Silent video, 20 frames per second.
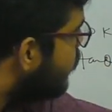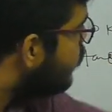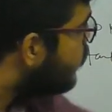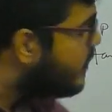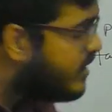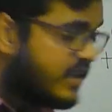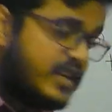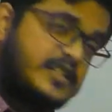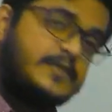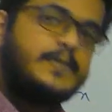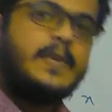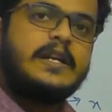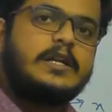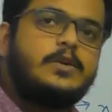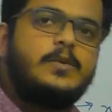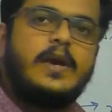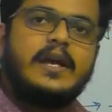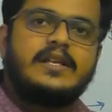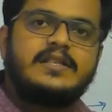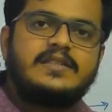with respect
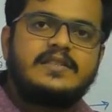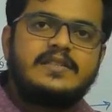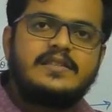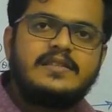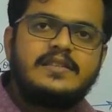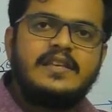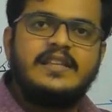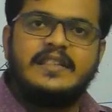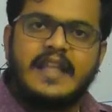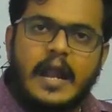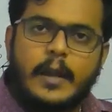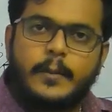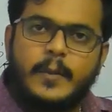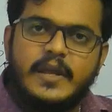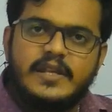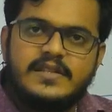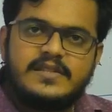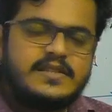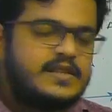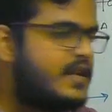to x. That
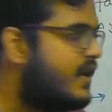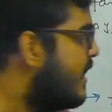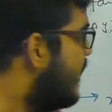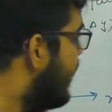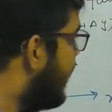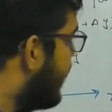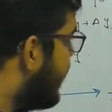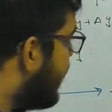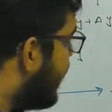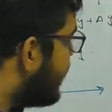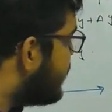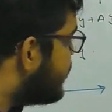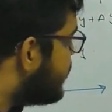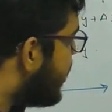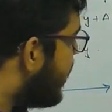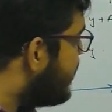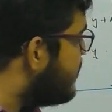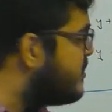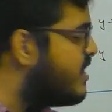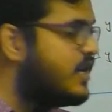means here
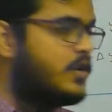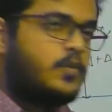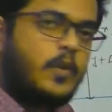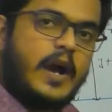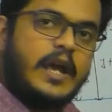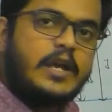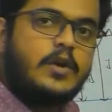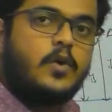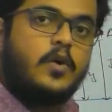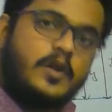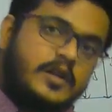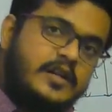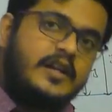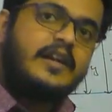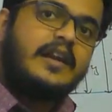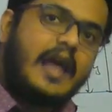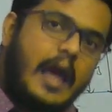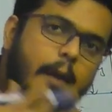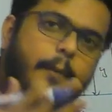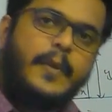change in y
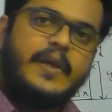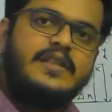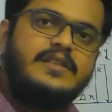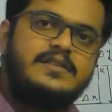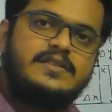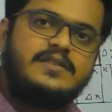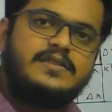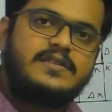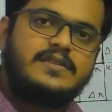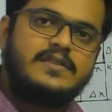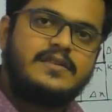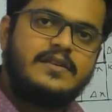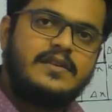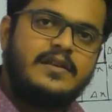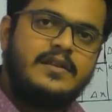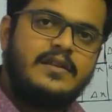coordinate happens